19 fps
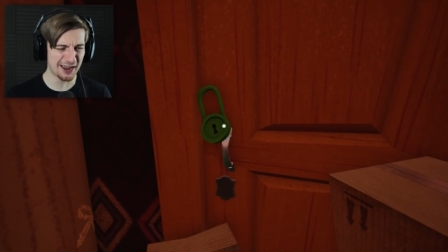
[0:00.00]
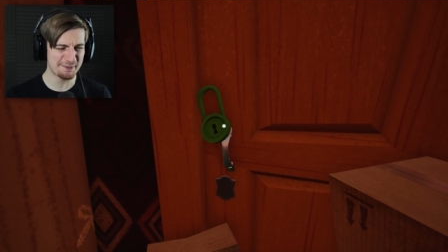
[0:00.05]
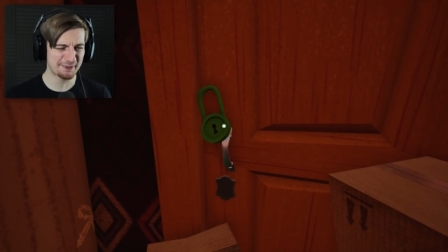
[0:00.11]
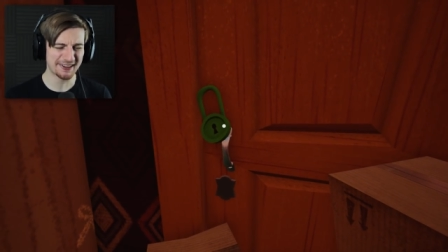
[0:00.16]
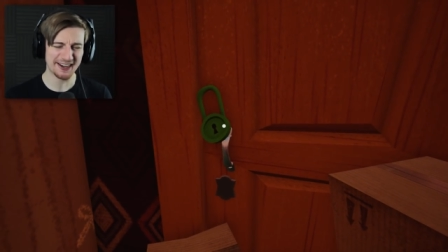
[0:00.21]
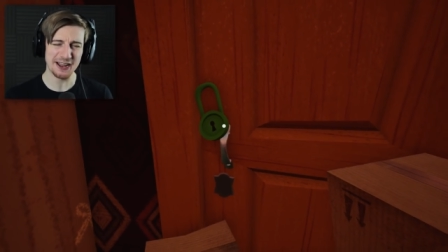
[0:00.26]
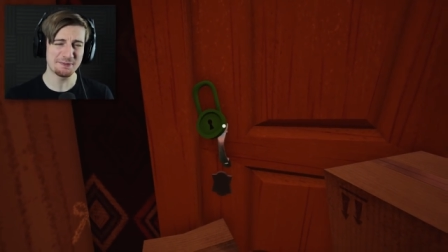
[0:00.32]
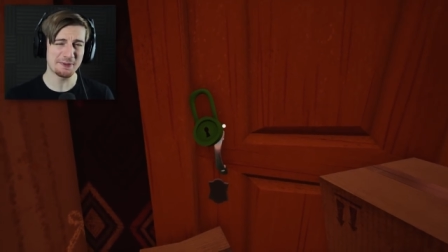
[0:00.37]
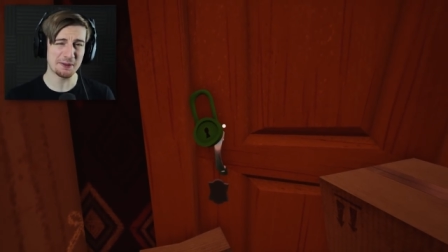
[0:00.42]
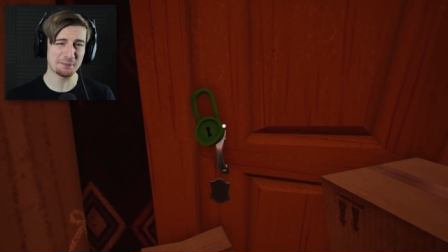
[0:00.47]
I mean,
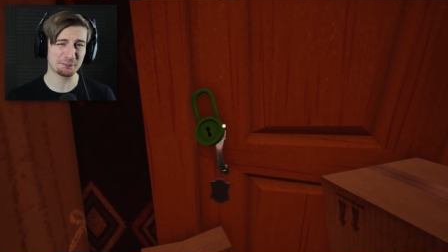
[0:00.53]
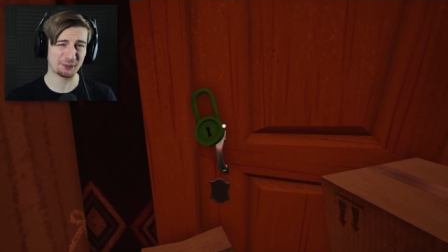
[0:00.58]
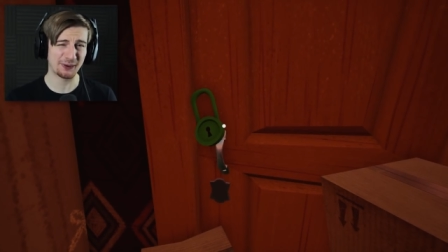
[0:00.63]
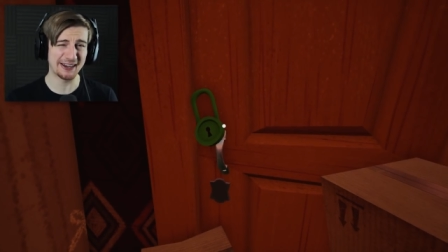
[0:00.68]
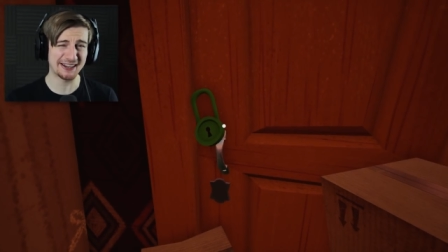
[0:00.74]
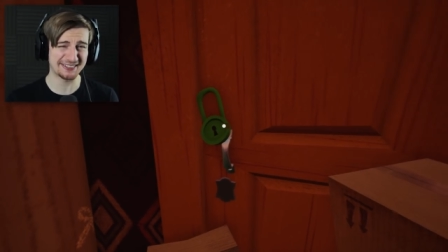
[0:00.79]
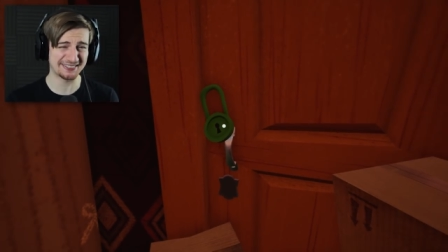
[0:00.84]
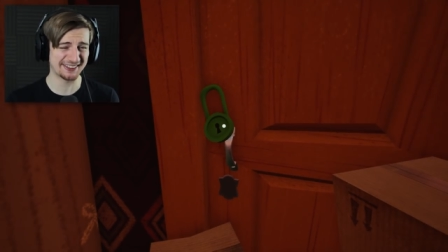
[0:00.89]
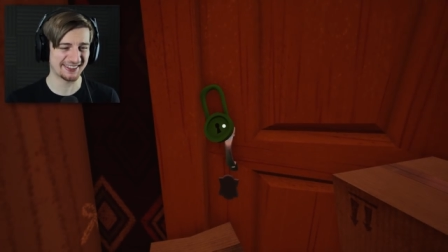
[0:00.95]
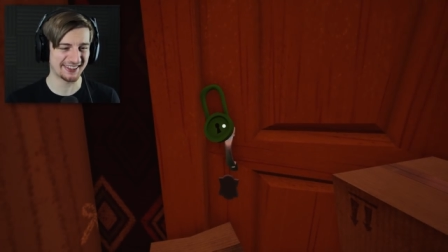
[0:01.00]
I may
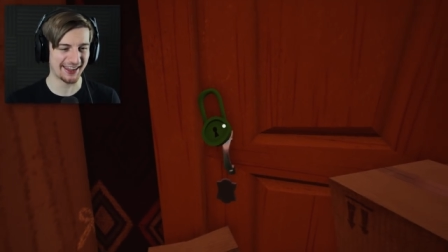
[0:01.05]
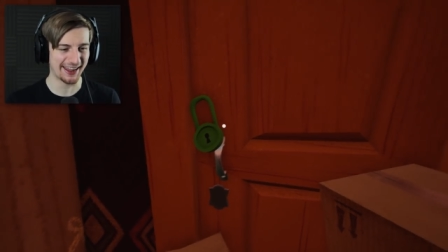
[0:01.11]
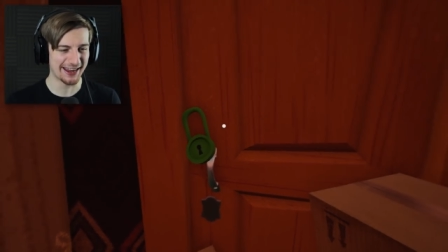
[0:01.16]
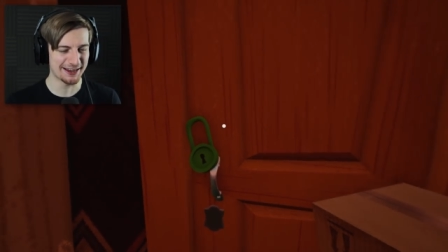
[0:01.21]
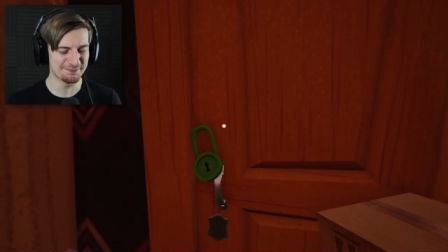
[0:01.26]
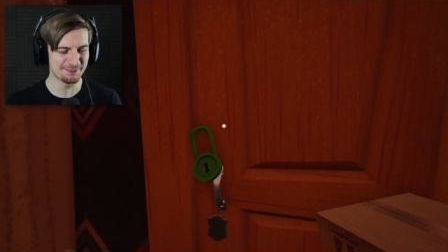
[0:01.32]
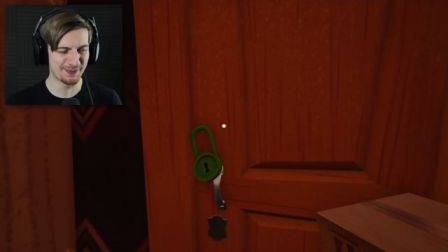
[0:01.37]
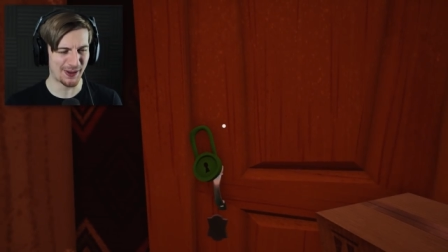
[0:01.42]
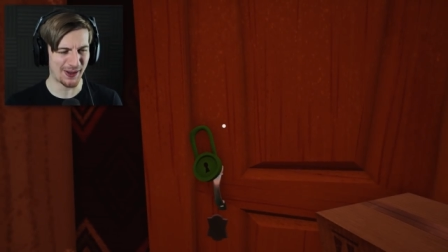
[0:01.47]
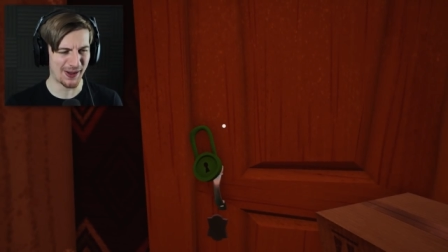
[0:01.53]
break the
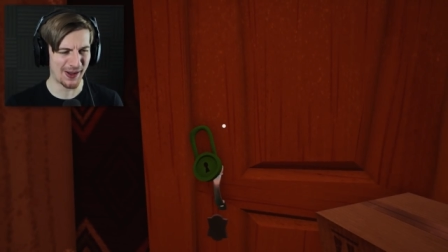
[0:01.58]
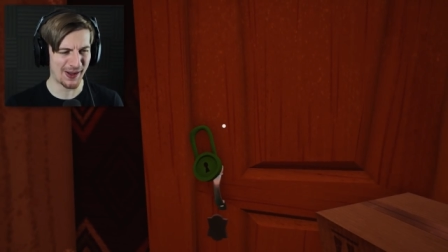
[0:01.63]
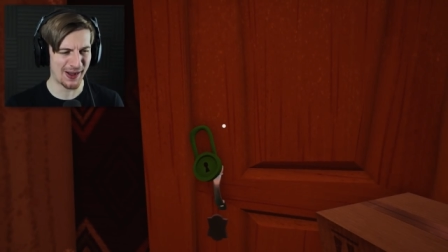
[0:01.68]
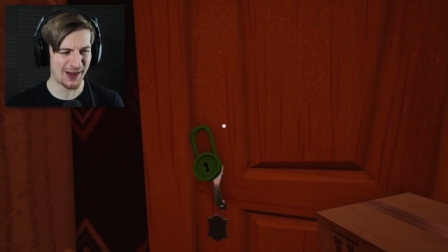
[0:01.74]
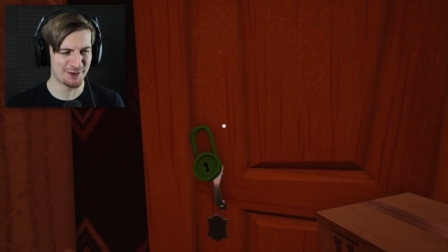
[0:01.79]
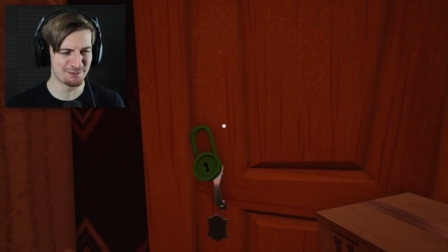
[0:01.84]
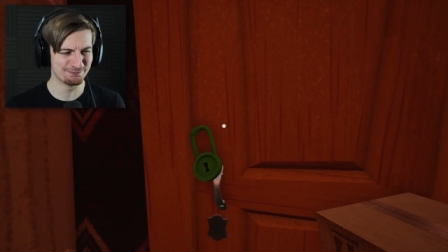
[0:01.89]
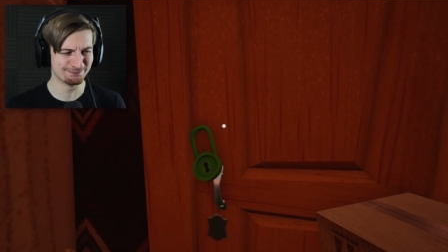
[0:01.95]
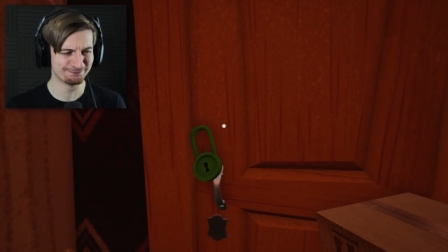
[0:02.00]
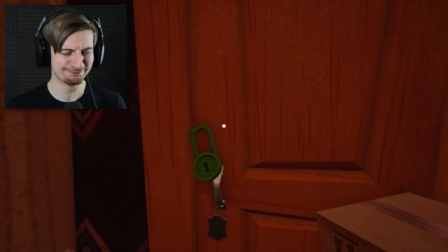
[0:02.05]
game.
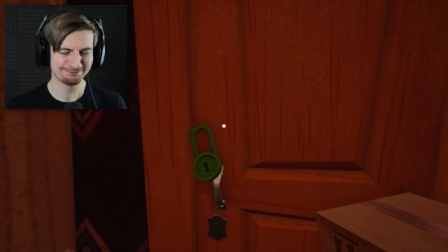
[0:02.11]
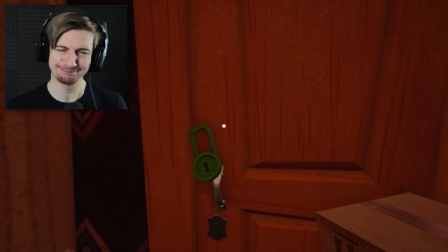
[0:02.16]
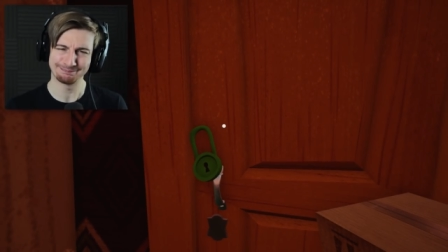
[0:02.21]
Um,